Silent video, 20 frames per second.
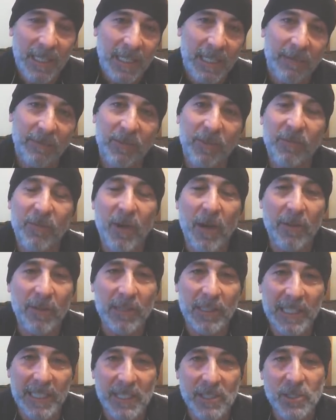If the Father
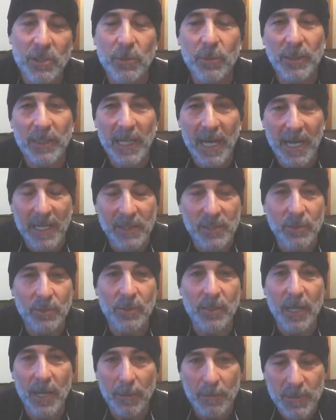leads you and guides you
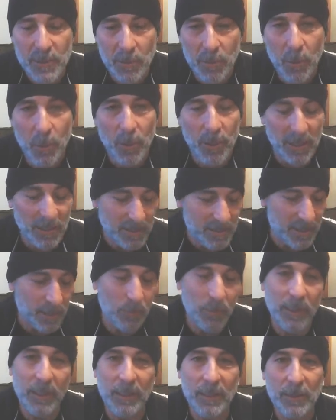to help support us, then
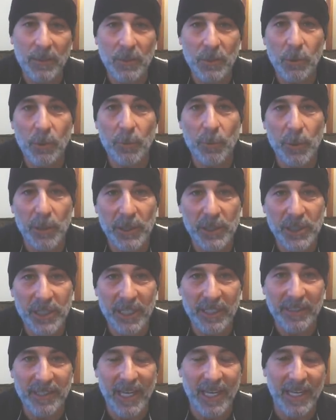we do
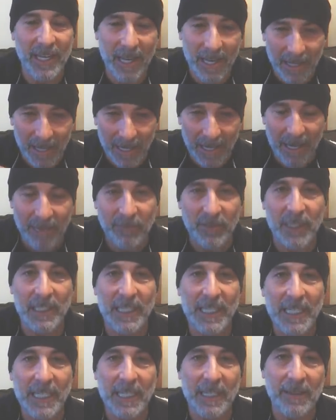appreciate that. And I have the
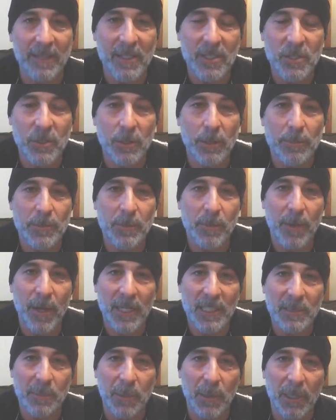link in the description
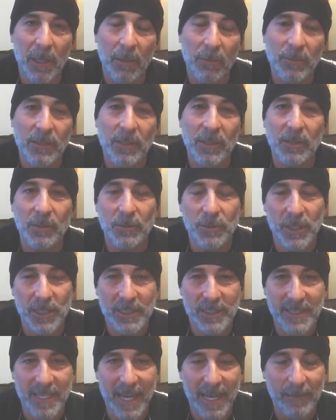box below to do
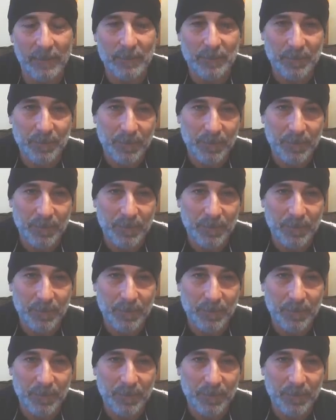just that.